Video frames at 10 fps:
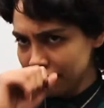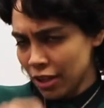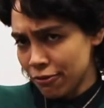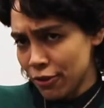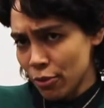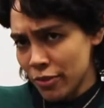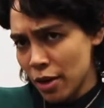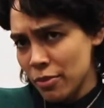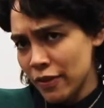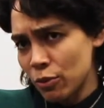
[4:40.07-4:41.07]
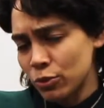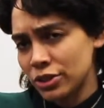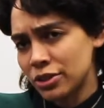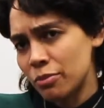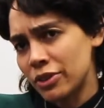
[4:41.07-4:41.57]
and film them, and then we
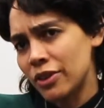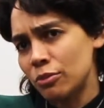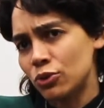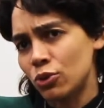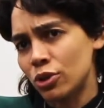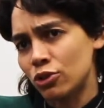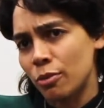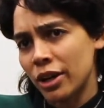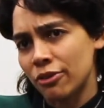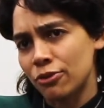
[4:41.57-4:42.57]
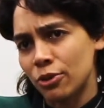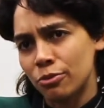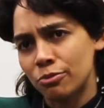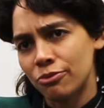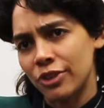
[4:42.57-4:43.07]
submit them to the Tribeca
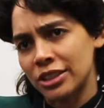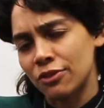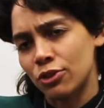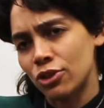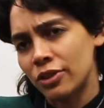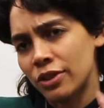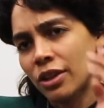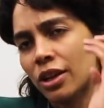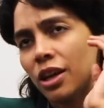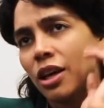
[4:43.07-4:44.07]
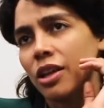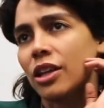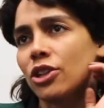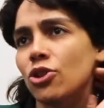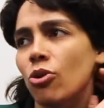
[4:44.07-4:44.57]
Film Festival, and
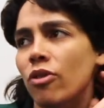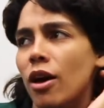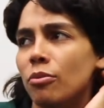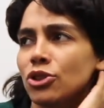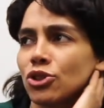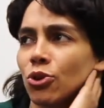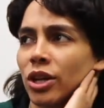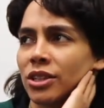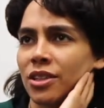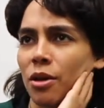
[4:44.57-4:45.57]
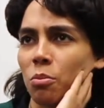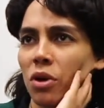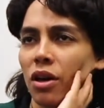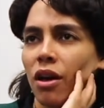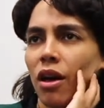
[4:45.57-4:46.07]
they show them and showcase them
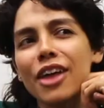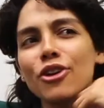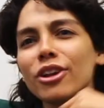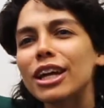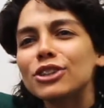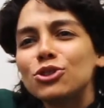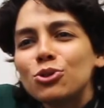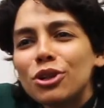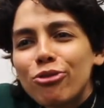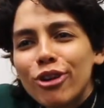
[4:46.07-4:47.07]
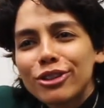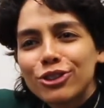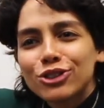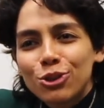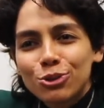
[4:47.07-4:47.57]
they're like two different
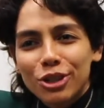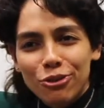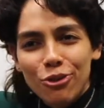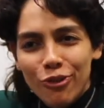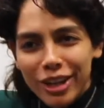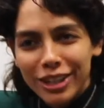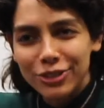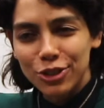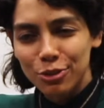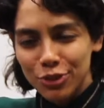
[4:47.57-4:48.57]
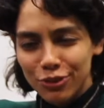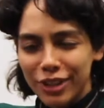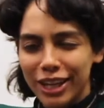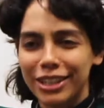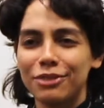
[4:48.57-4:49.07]
they're so different right mm-hmm. in terms of
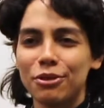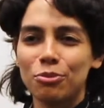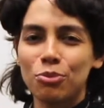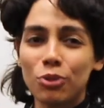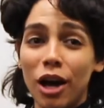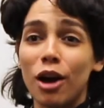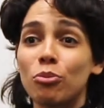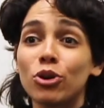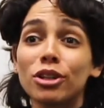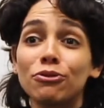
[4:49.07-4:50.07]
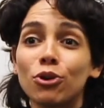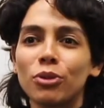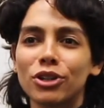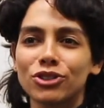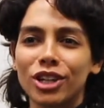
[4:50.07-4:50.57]
like even uh, brooklyn
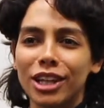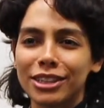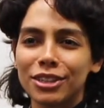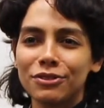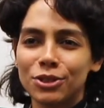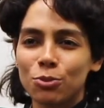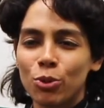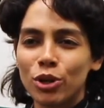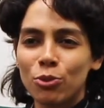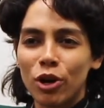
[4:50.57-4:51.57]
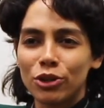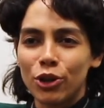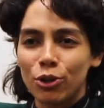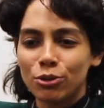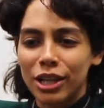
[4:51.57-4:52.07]
filmmakers collective is a pretty well
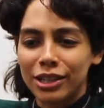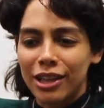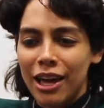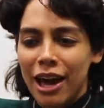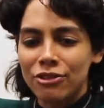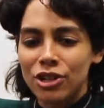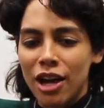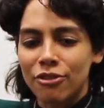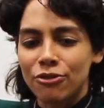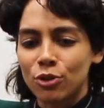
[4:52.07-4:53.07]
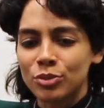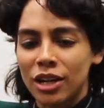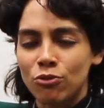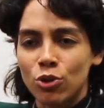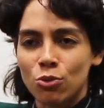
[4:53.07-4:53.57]
known like they have a lot of films that
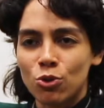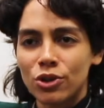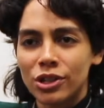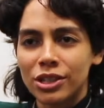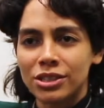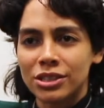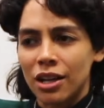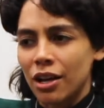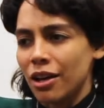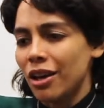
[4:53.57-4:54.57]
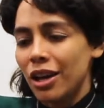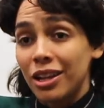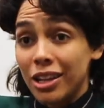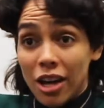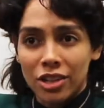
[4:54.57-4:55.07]
have won awards mm-hmm. uh,
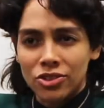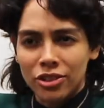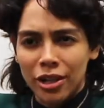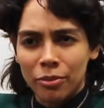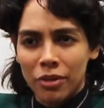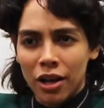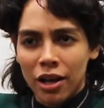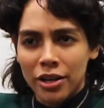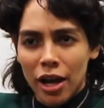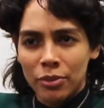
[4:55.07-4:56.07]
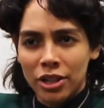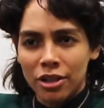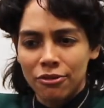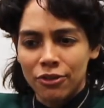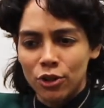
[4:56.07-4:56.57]
like oscar nom- uh,
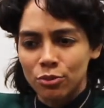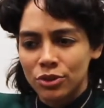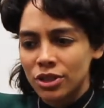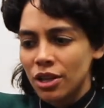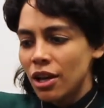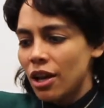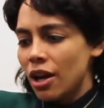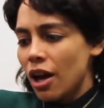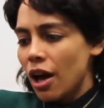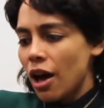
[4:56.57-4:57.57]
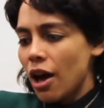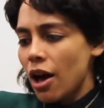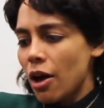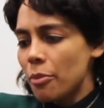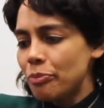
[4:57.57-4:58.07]
nominated films
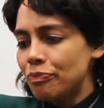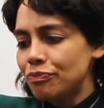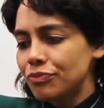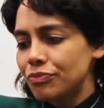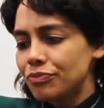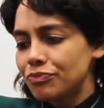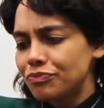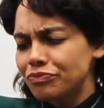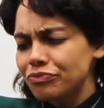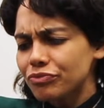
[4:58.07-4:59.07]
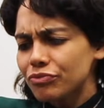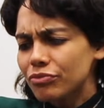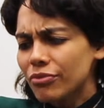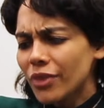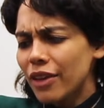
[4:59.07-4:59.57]
um,
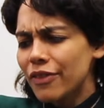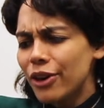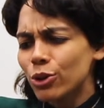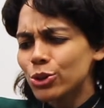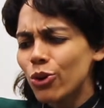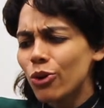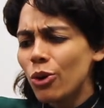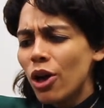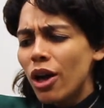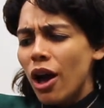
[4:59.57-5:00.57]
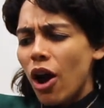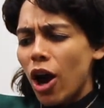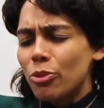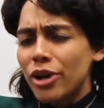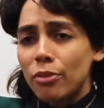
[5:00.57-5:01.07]
they also
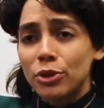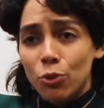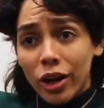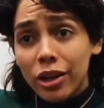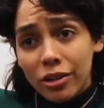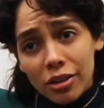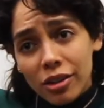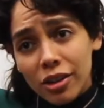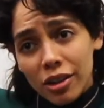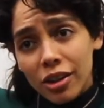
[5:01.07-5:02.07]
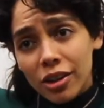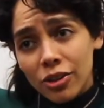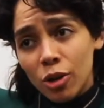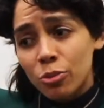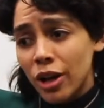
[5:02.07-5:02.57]
are predominantly white
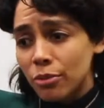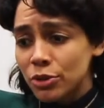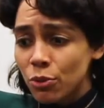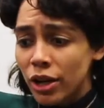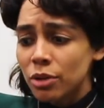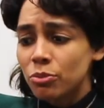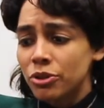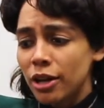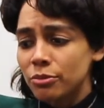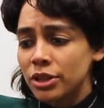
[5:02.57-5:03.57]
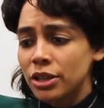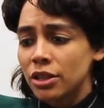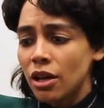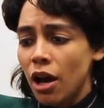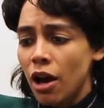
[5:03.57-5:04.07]
they're predominantly white predominantly